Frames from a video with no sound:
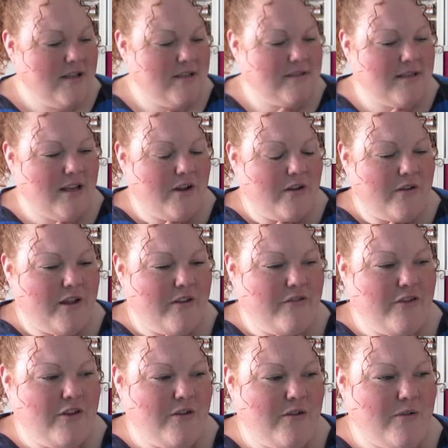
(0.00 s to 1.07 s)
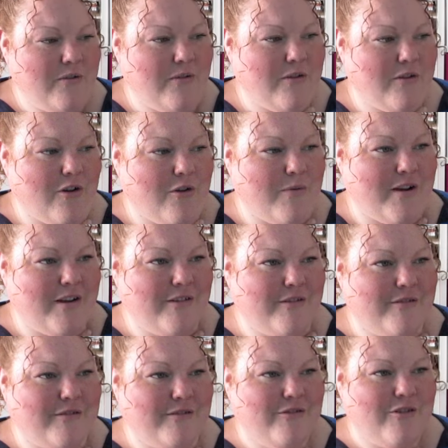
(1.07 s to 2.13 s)
So if you got
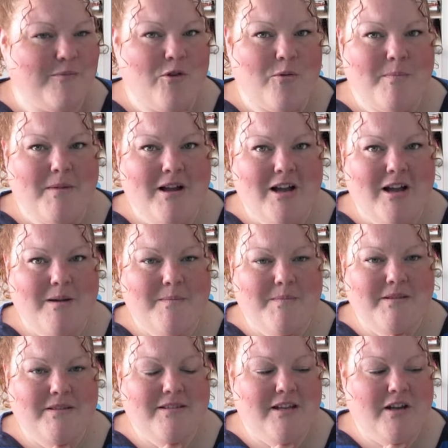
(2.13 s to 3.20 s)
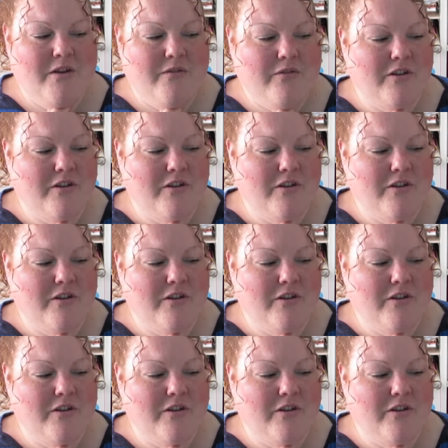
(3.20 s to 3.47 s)
one from your mum and stuff,